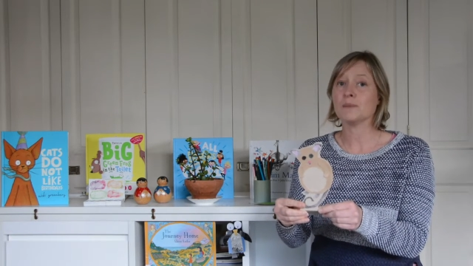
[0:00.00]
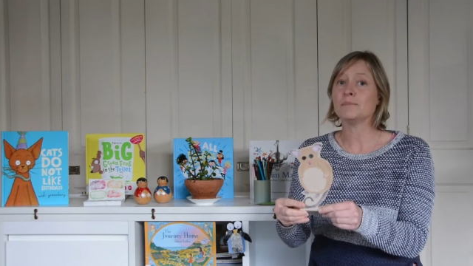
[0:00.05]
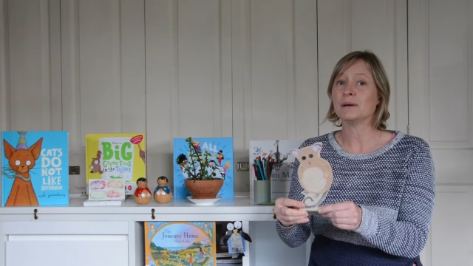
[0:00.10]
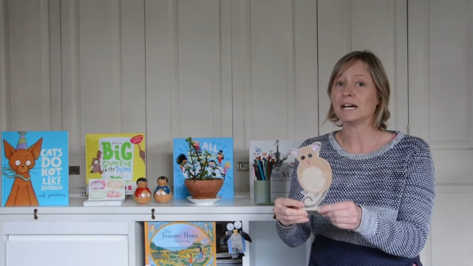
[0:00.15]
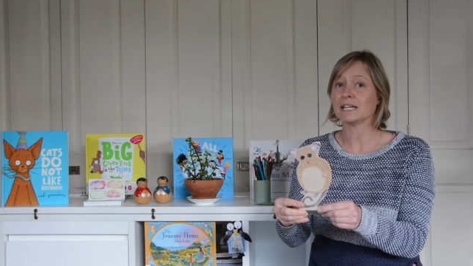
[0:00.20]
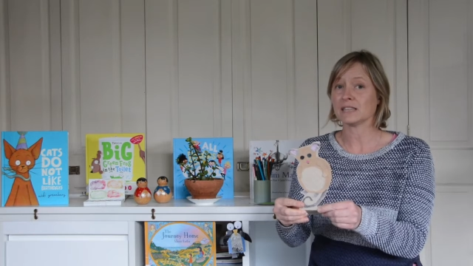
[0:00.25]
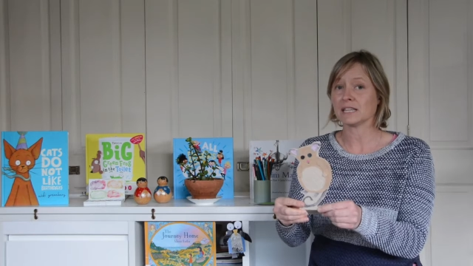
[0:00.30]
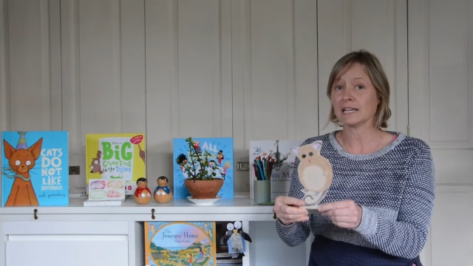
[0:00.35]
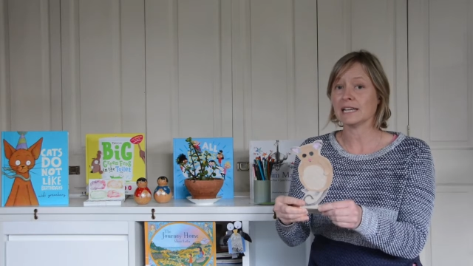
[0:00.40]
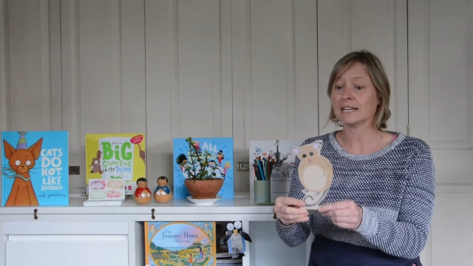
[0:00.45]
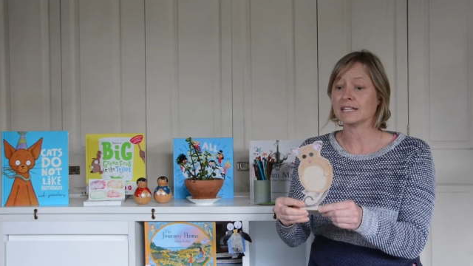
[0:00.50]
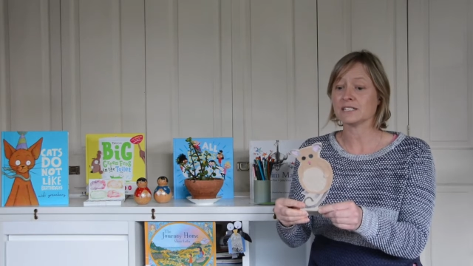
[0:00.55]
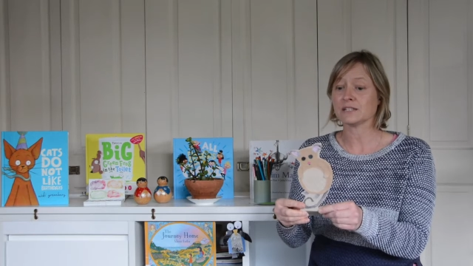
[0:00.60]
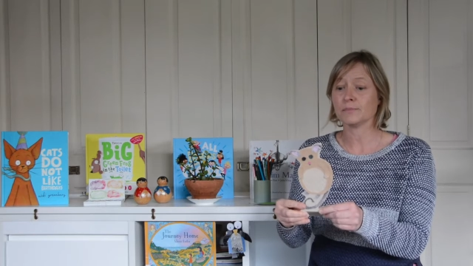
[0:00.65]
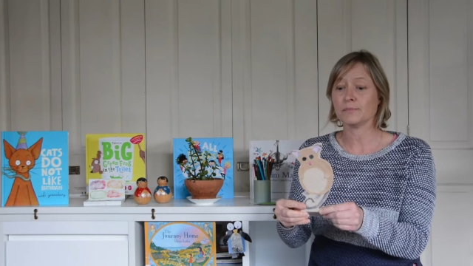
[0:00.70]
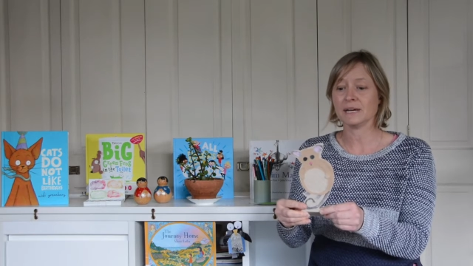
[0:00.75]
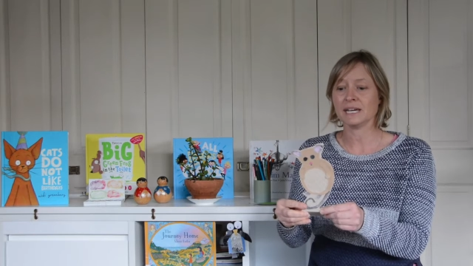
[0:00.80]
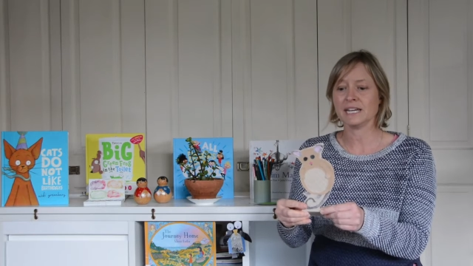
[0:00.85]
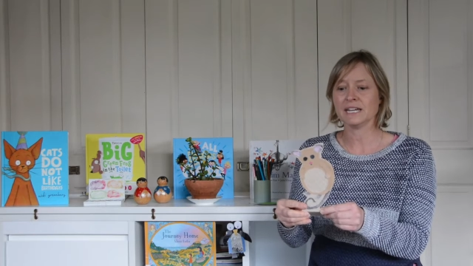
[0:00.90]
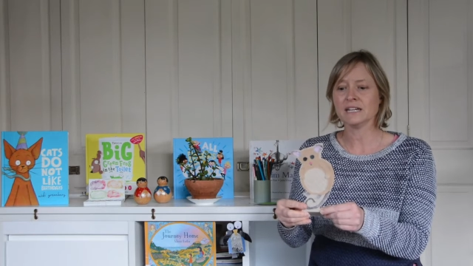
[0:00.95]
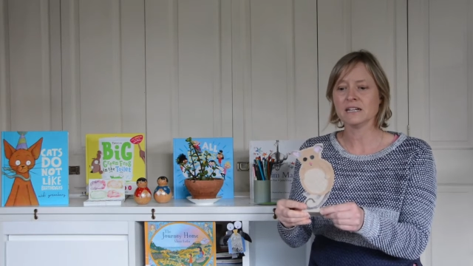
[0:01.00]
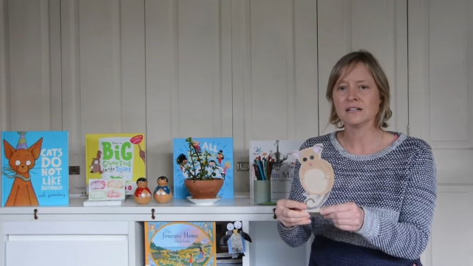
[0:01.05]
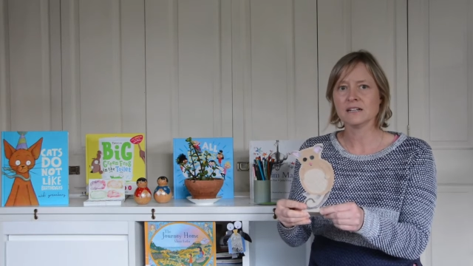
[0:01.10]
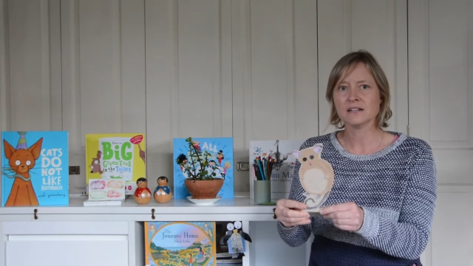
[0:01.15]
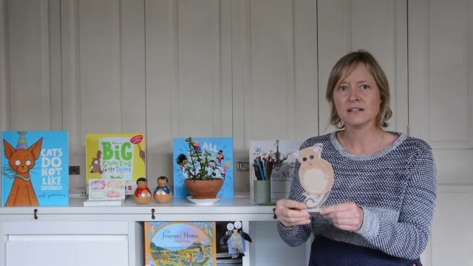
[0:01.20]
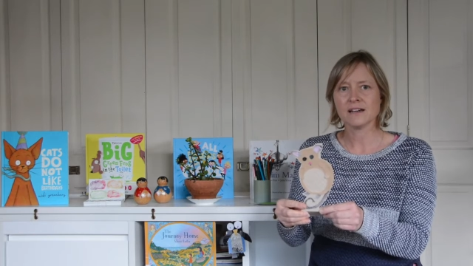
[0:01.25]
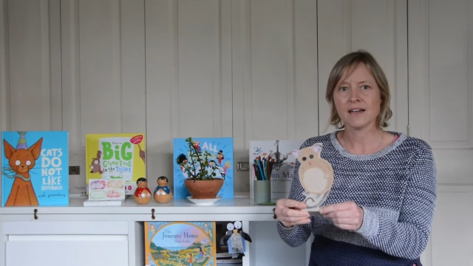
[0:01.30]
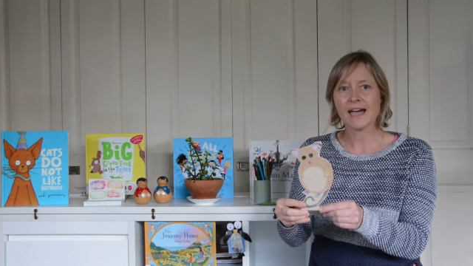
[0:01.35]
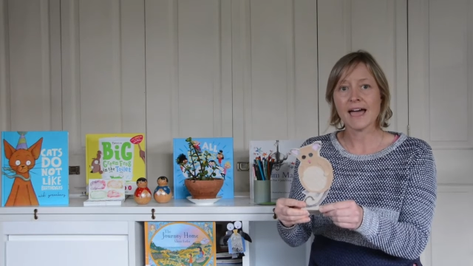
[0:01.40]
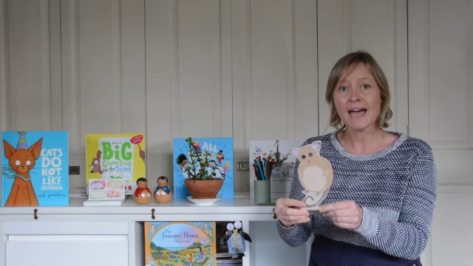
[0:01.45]
about the letter P
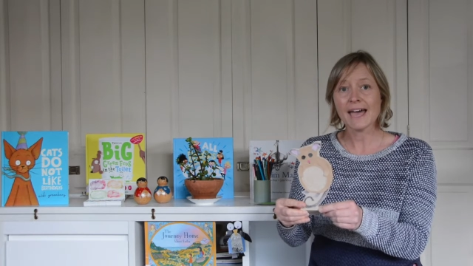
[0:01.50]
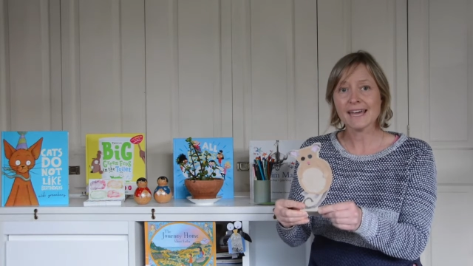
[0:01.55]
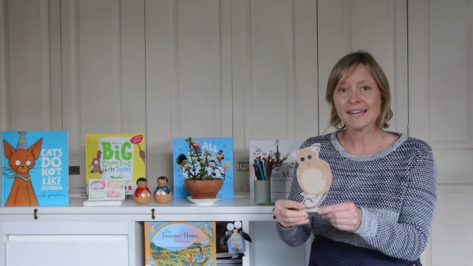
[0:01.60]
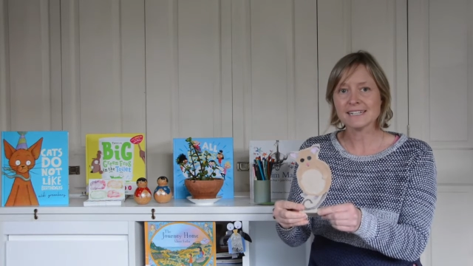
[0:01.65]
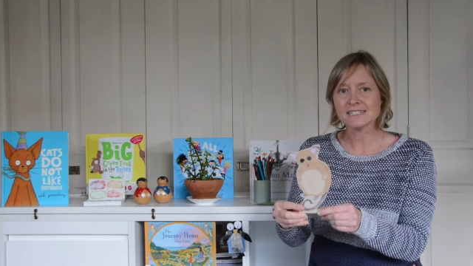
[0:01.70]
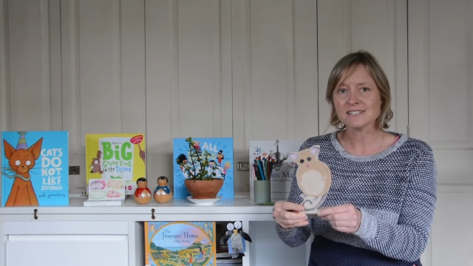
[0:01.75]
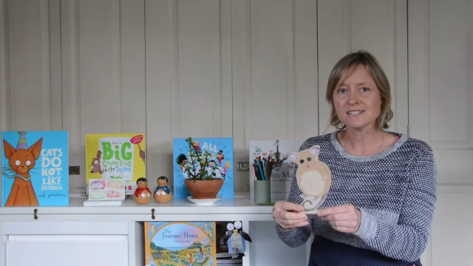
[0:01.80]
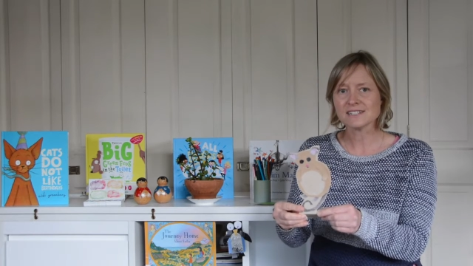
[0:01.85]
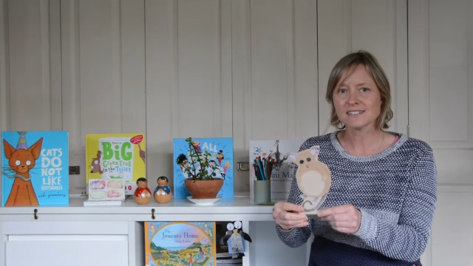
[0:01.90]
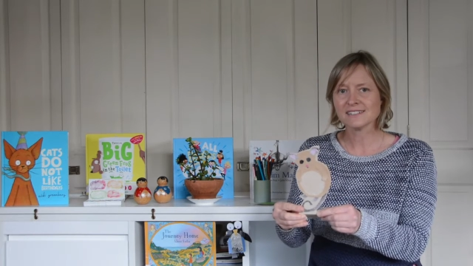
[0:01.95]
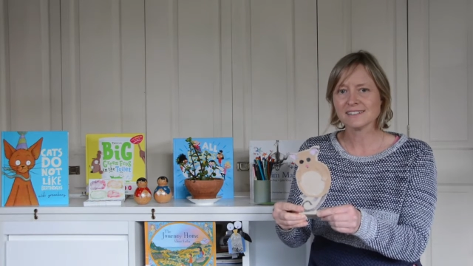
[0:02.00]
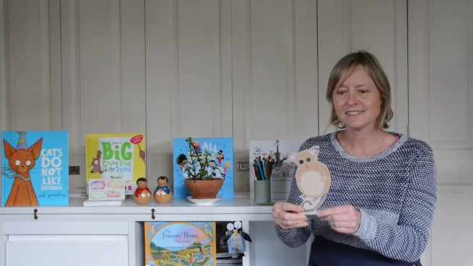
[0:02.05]
and